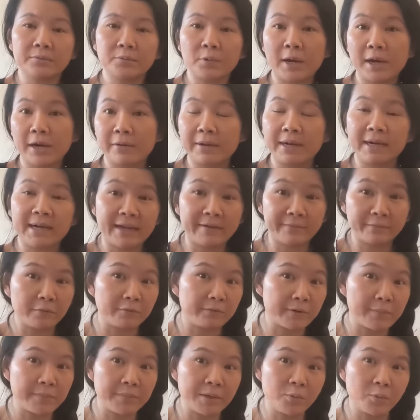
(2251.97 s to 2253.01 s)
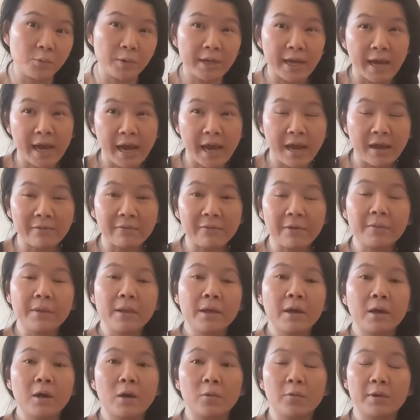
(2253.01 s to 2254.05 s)
whatever leftover meat we have
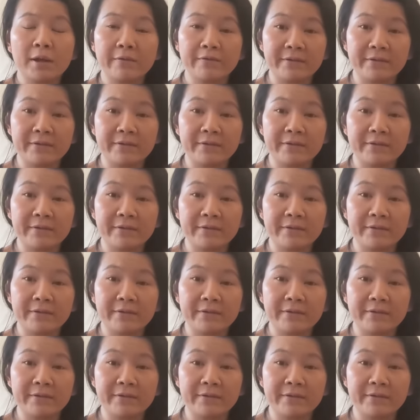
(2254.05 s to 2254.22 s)
or we